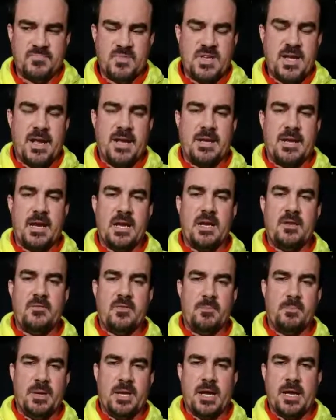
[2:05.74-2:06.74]
take any of
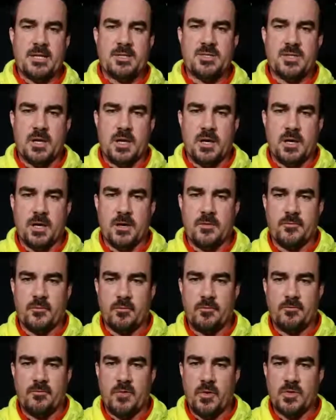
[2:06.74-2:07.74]
the BS to heart
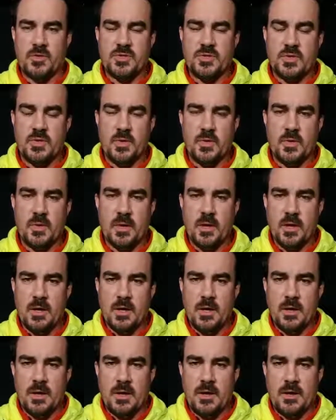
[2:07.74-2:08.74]
from folks who
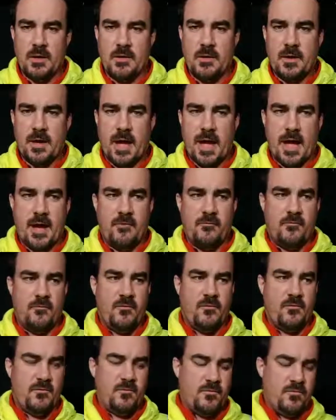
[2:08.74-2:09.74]
have
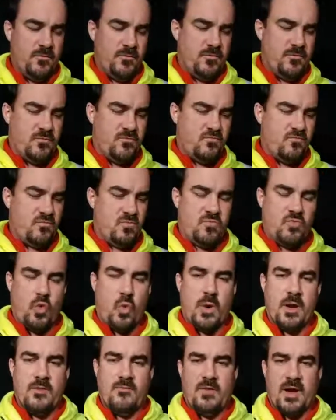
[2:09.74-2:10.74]

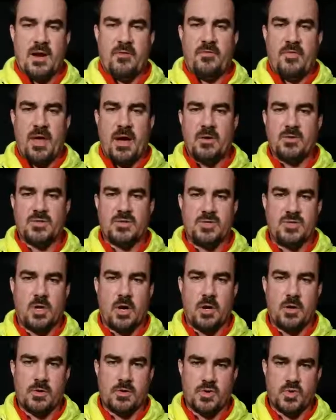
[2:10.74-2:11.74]

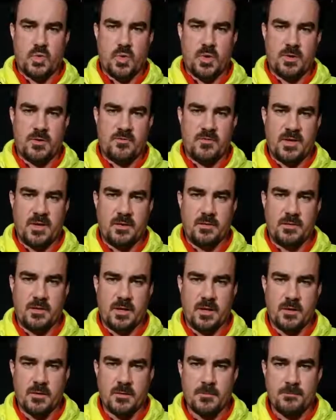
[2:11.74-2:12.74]
$25,000 worth of kilt
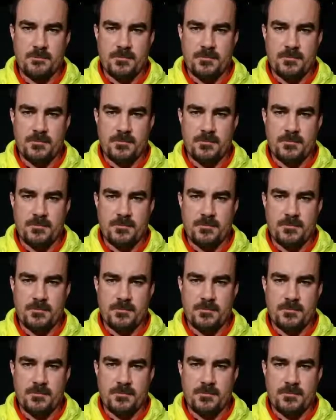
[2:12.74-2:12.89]
gear.